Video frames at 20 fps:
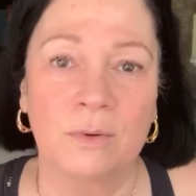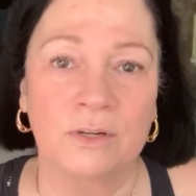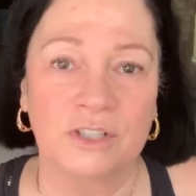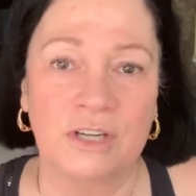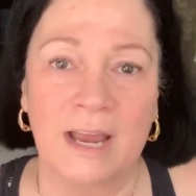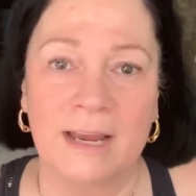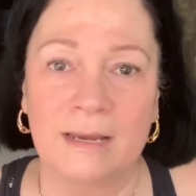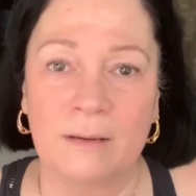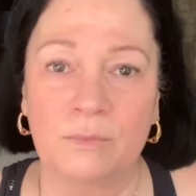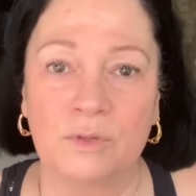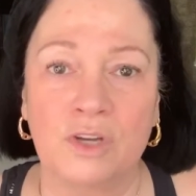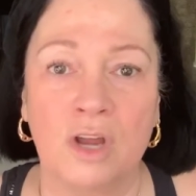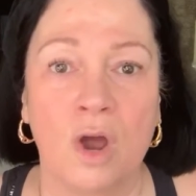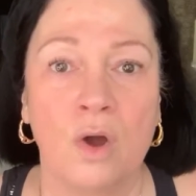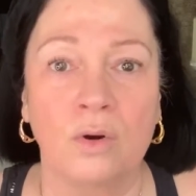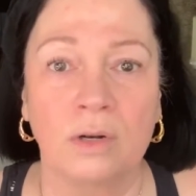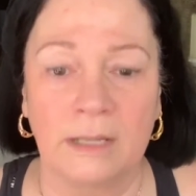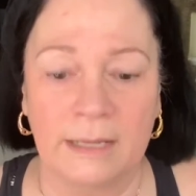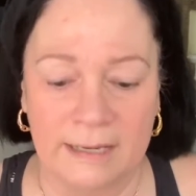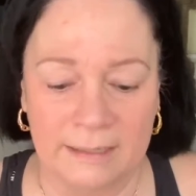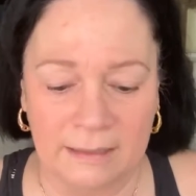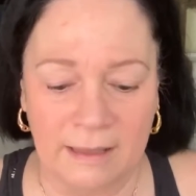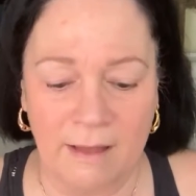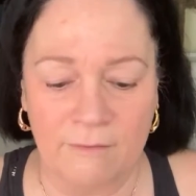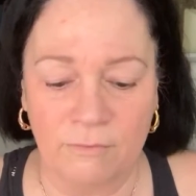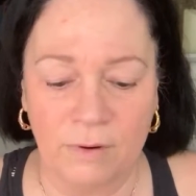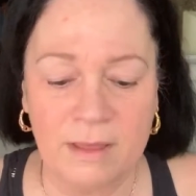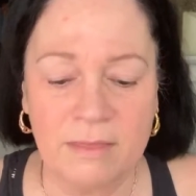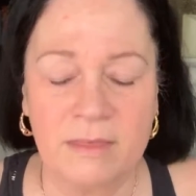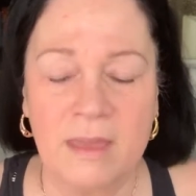which I am totally in
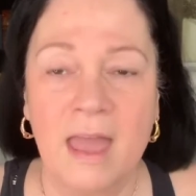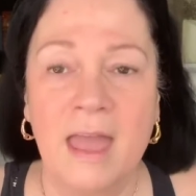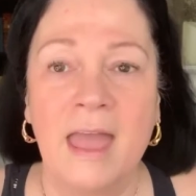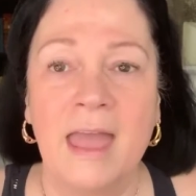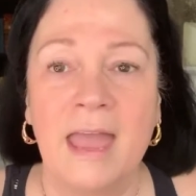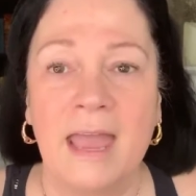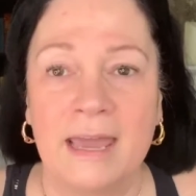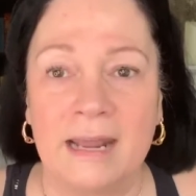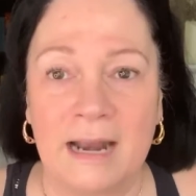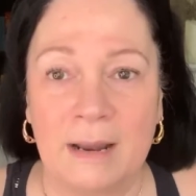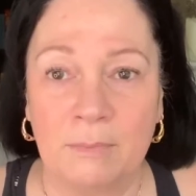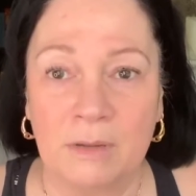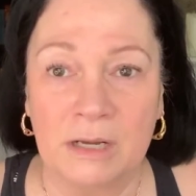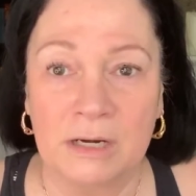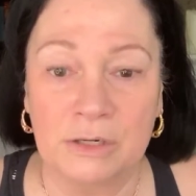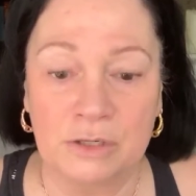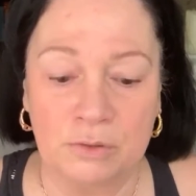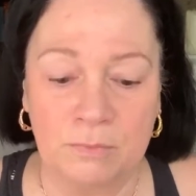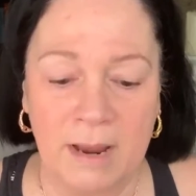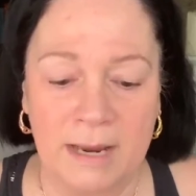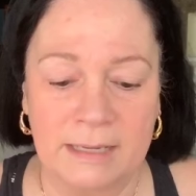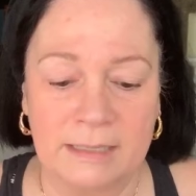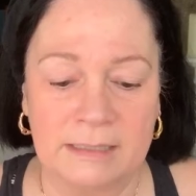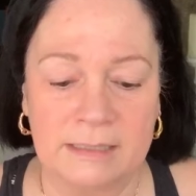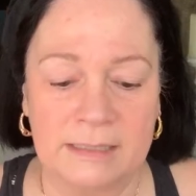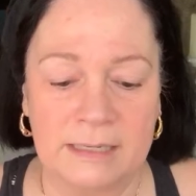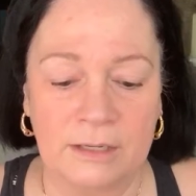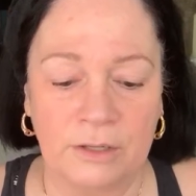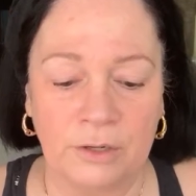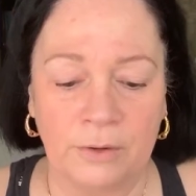love with, and I'm gonna do my
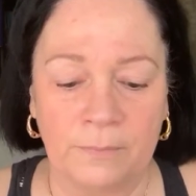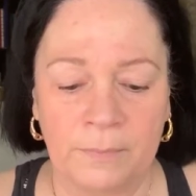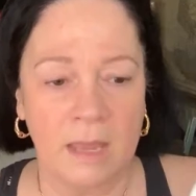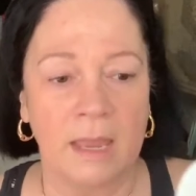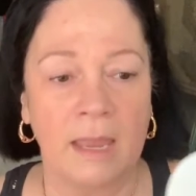concealer.